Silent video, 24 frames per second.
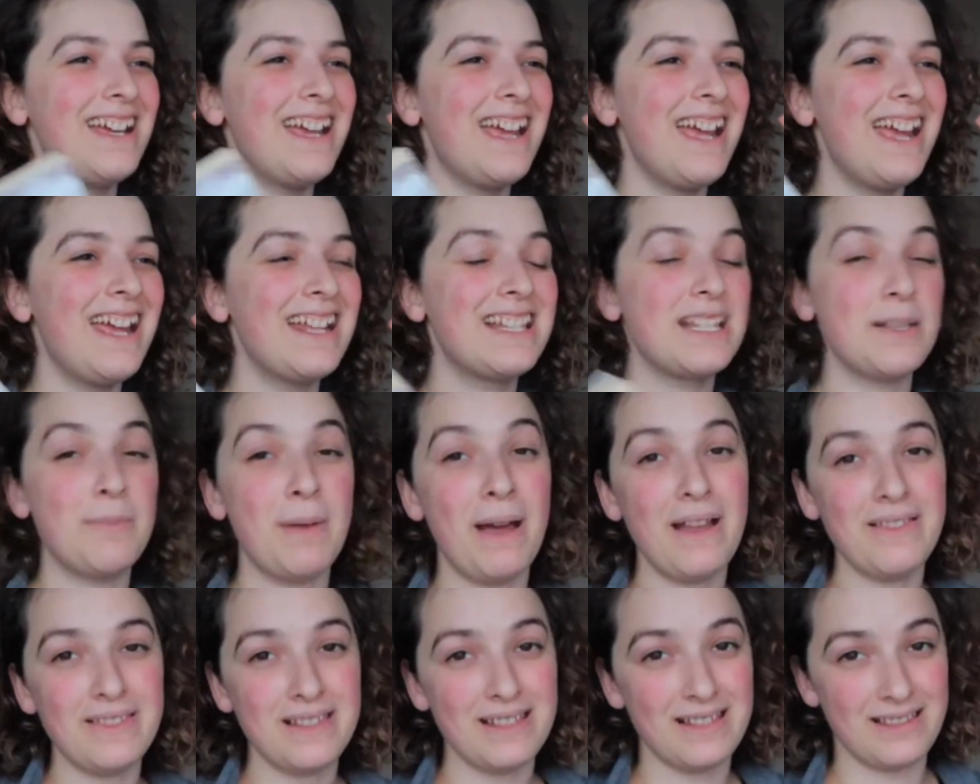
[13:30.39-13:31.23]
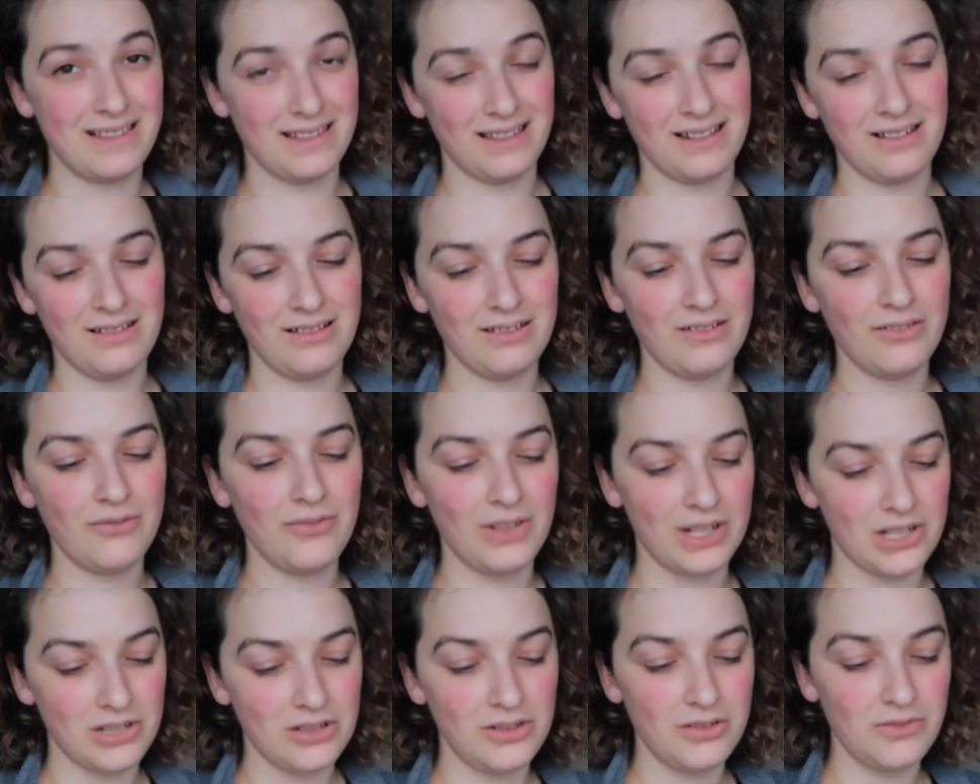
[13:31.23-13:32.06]
it's about this little
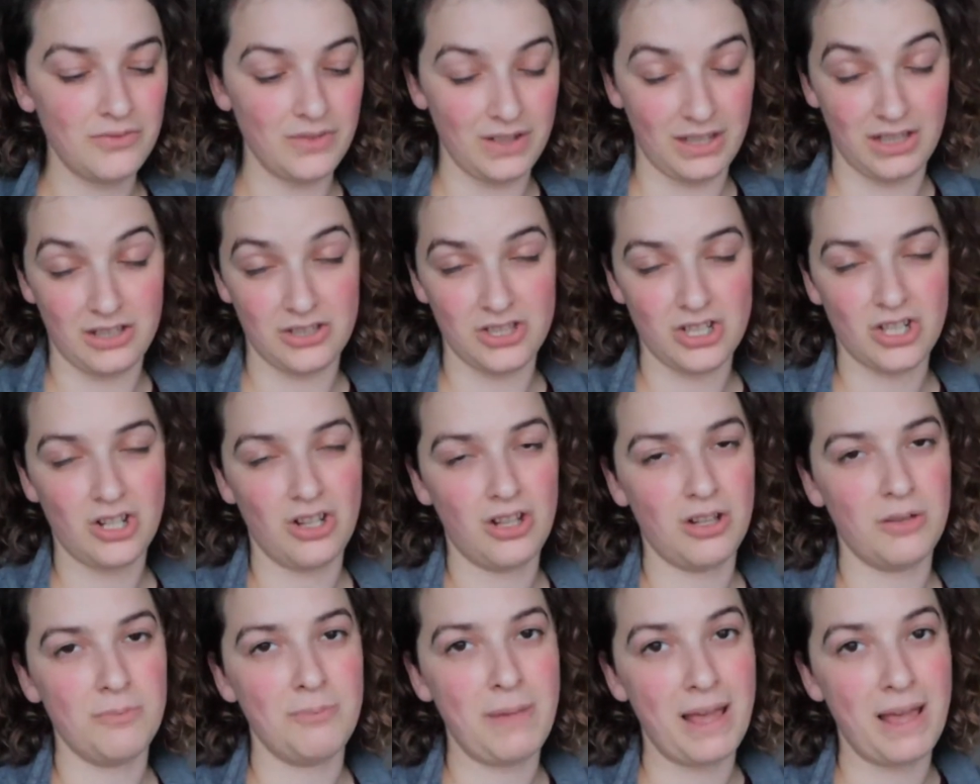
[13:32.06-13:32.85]
fictional village called